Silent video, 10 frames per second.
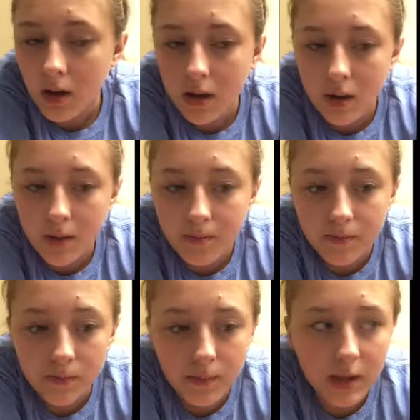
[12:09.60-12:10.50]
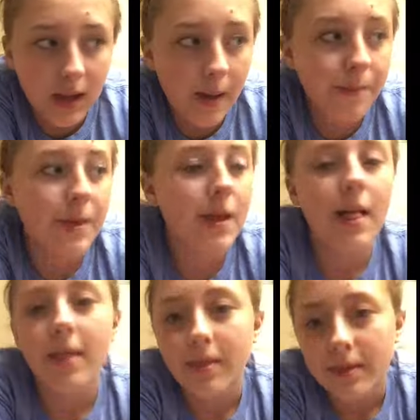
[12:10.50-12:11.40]
but yeah.
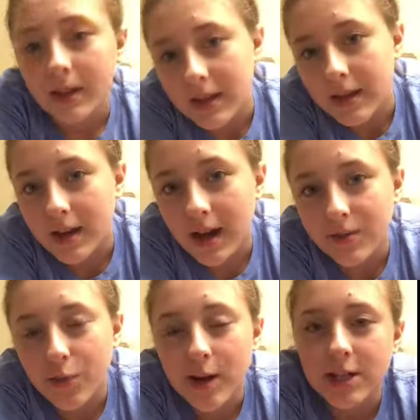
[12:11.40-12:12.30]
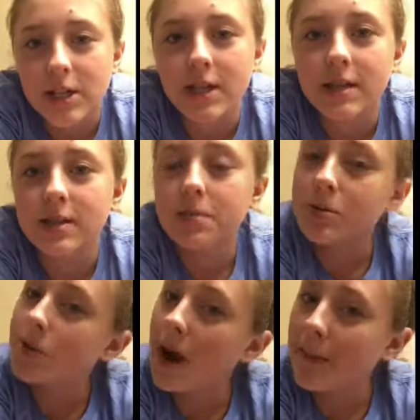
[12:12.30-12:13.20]
Thank you guys for watching.
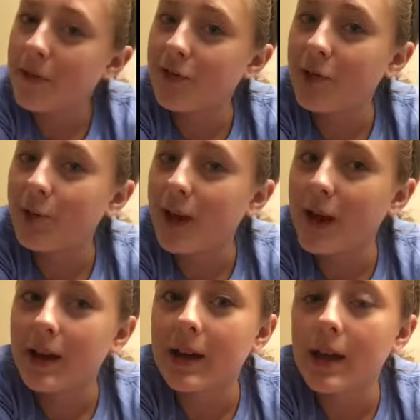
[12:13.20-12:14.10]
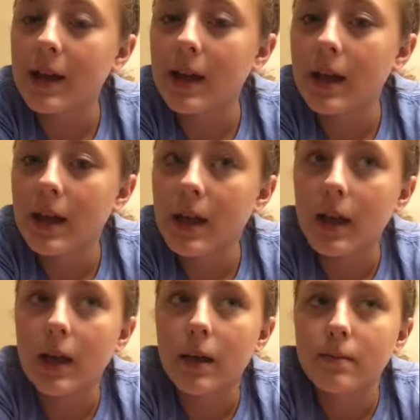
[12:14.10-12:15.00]
Subscribe if you like
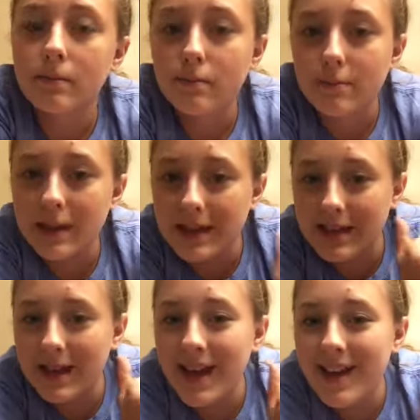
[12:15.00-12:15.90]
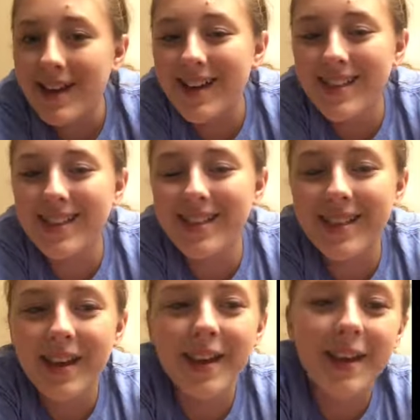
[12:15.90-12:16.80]
me.
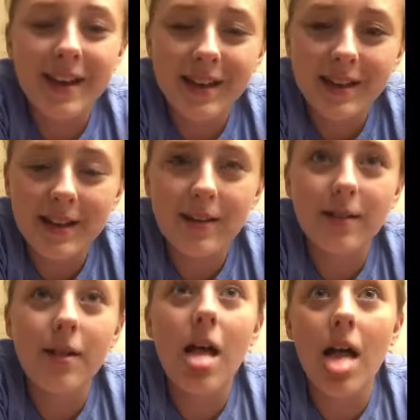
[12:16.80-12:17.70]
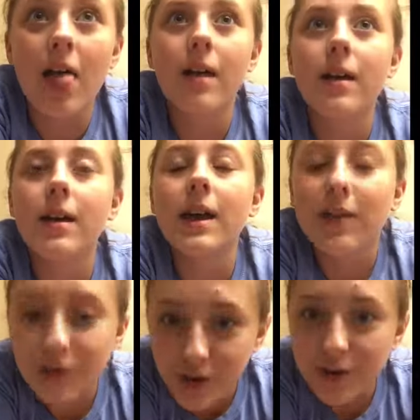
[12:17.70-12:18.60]
Hit it.
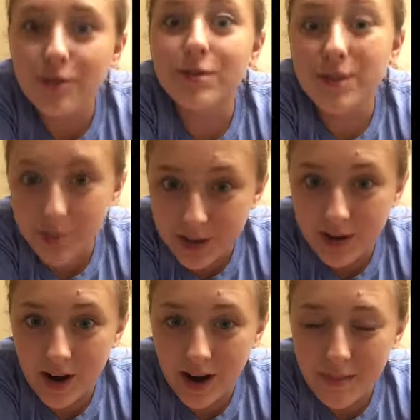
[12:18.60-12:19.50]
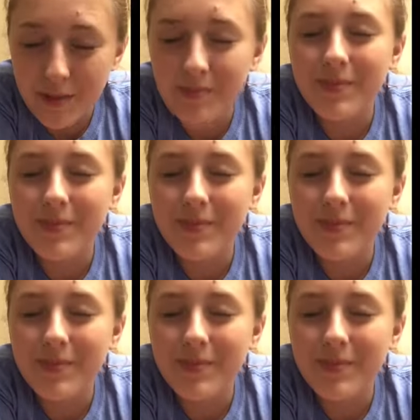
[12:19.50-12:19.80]
If you're new, subscribe.